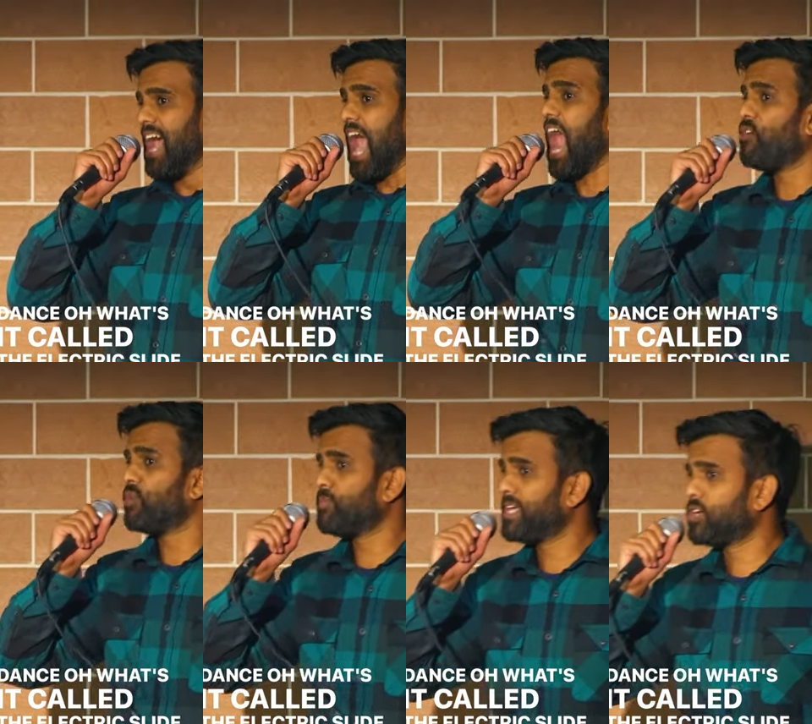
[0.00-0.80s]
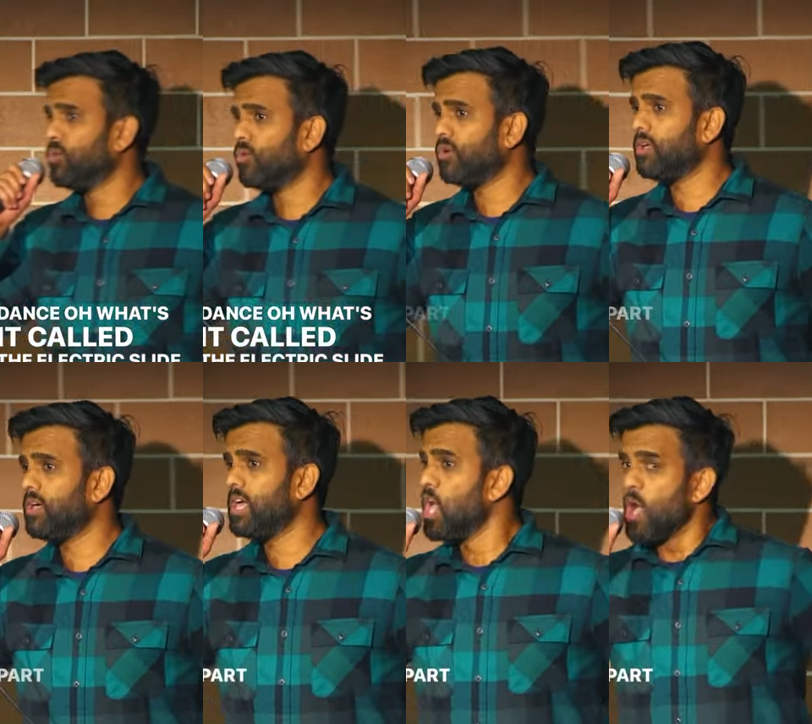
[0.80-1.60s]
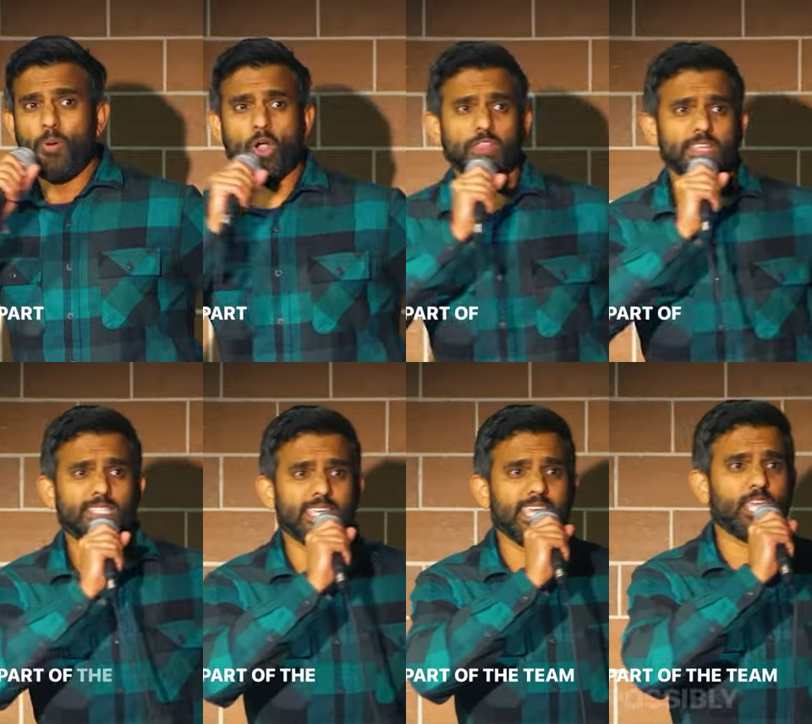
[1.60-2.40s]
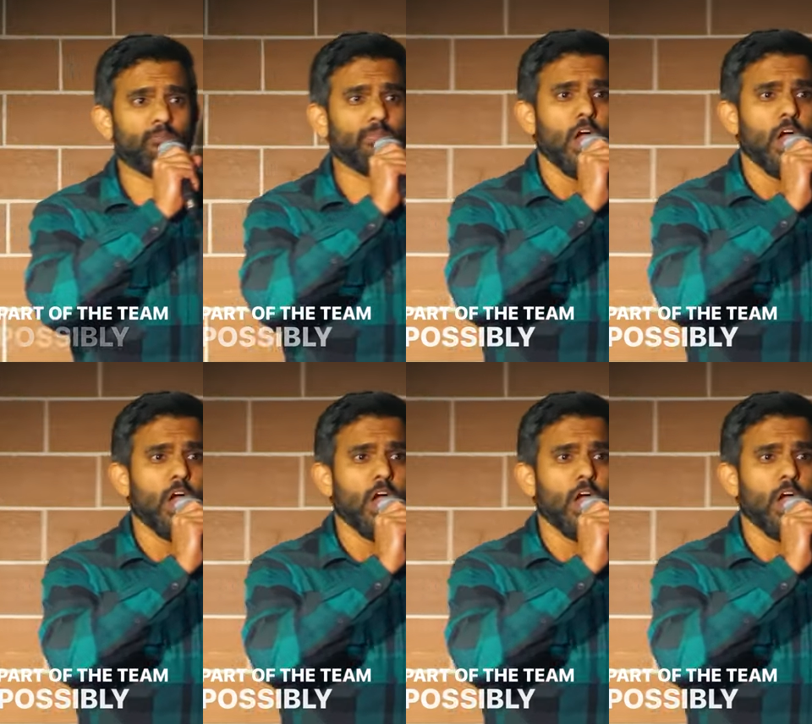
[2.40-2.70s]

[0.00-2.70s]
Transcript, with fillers: I would be cool, part of the team,